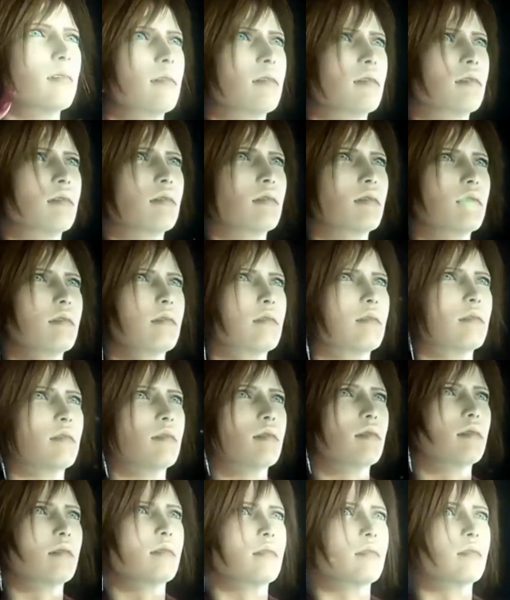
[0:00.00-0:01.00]
corrupted
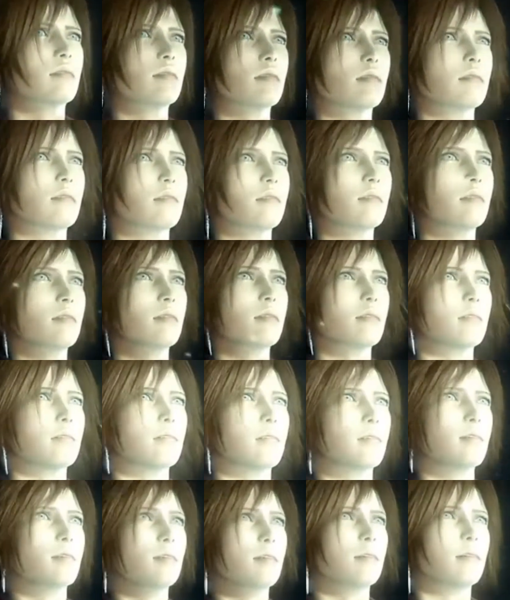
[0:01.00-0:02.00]
by vengeance,
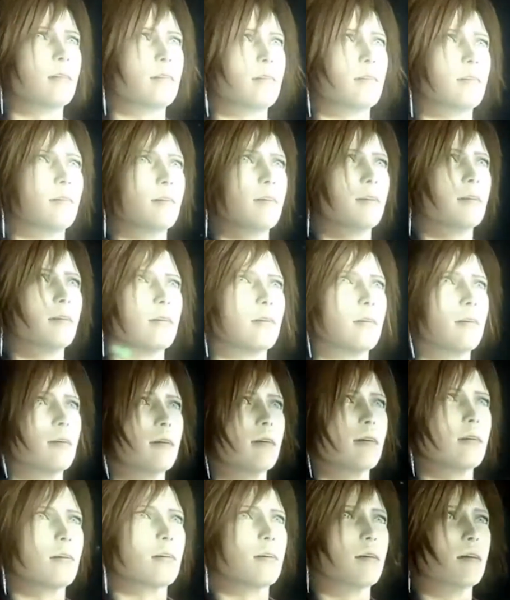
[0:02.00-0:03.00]
hath
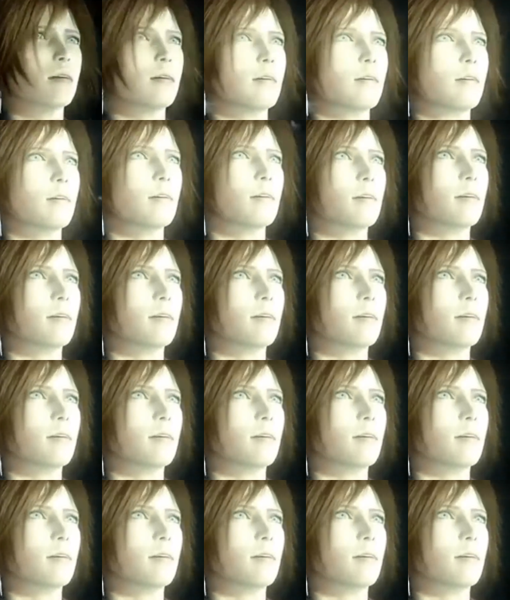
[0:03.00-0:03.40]
endured